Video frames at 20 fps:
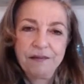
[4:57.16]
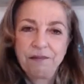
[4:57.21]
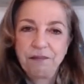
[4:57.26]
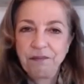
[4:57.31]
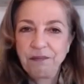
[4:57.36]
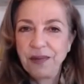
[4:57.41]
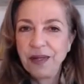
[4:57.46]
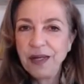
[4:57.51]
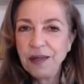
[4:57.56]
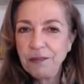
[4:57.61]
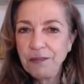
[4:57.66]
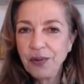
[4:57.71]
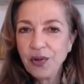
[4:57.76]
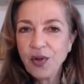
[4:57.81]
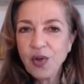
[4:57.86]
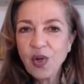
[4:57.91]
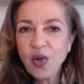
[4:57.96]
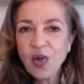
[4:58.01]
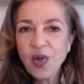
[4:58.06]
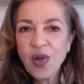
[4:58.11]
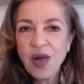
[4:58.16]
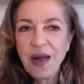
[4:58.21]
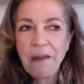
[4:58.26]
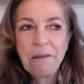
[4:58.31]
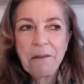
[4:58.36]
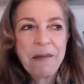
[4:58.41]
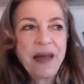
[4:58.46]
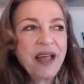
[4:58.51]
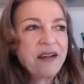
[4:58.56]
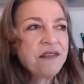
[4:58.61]
People
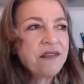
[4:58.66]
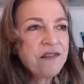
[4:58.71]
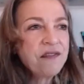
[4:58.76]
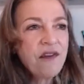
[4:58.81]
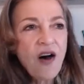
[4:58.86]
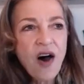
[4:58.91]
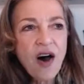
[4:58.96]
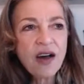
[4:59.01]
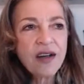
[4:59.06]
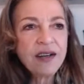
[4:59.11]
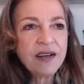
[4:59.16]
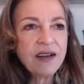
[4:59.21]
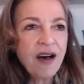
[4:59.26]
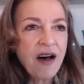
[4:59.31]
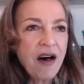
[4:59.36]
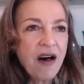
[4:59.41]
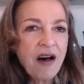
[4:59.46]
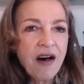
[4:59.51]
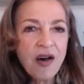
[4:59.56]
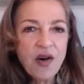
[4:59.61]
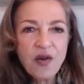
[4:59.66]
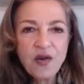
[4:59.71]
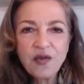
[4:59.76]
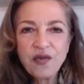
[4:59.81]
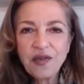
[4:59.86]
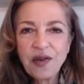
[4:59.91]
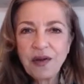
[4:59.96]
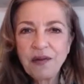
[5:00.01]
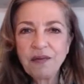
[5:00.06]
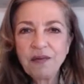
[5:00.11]
make fun of
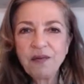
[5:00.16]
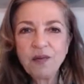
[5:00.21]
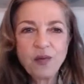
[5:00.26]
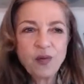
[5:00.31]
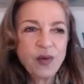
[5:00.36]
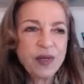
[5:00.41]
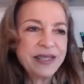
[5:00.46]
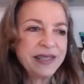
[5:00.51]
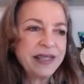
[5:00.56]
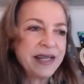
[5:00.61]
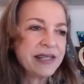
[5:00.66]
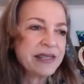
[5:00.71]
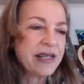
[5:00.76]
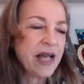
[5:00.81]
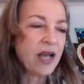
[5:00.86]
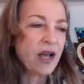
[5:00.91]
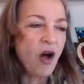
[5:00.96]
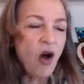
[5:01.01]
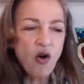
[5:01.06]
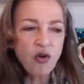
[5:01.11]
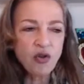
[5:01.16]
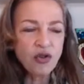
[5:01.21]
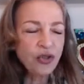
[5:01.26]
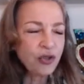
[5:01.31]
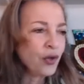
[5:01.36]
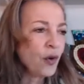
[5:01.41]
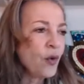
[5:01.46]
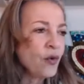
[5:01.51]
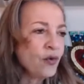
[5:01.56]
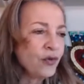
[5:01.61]
um, when they say, oh, you
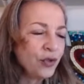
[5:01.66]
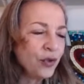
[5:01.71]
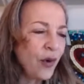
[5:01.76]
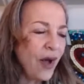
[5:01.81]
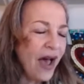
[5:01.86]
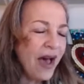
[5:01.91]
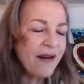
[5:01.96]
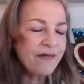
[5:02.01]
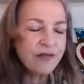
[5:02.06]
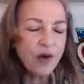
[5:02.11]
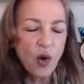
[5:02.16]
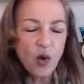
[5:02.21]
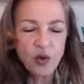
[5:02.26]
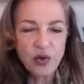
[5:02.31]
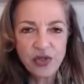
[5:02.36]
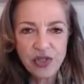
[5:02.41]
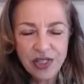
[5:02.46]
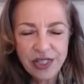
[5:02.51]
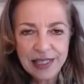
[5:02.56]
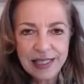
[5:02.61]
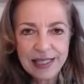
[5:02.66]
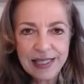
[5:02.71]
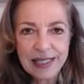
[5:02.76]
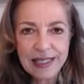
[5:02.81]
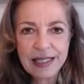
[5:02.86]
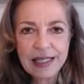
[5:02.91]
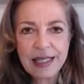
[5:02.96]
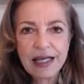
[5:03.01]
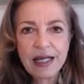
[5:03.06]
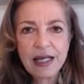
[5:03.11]
know, you have OCD,
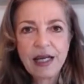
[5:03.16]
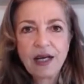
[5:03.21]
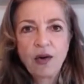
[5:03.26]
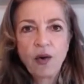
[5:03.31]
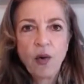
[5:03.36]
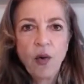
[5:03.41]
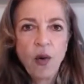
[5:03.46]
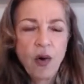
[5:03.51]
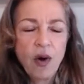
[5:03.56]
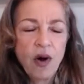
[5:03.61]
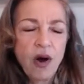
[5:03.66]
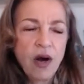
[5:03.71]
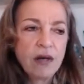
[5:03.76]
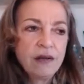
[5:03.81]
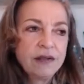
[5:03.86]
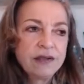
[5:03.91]
or